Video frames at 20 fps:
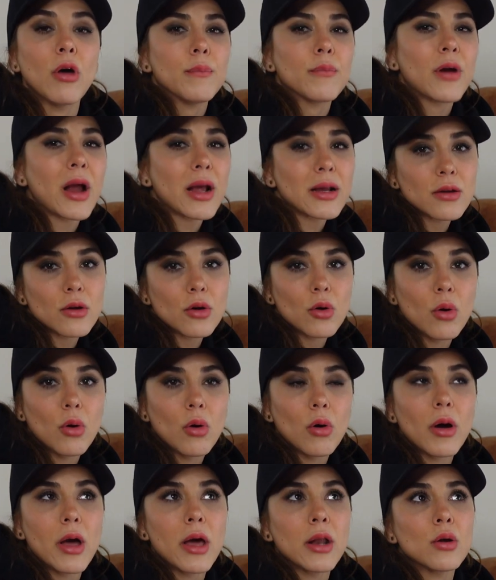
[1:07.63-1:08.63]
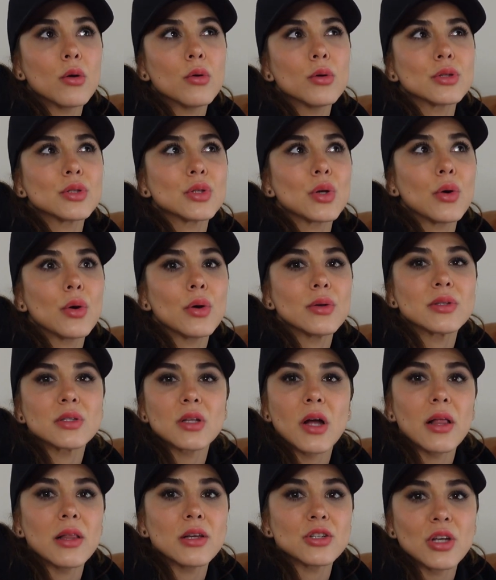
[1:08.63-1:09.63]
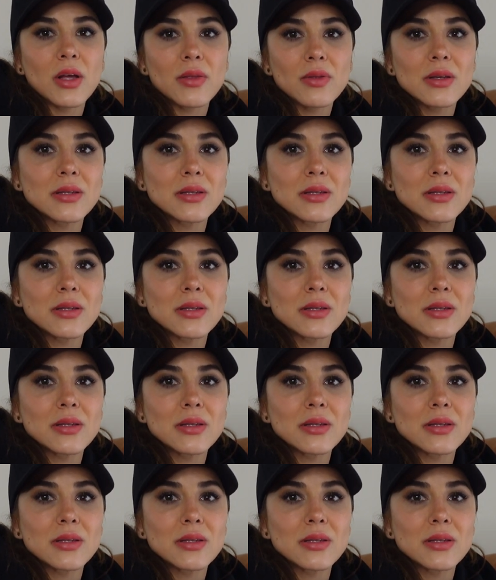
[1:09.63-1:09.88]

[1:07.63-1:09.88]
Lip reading: practical and also stylish at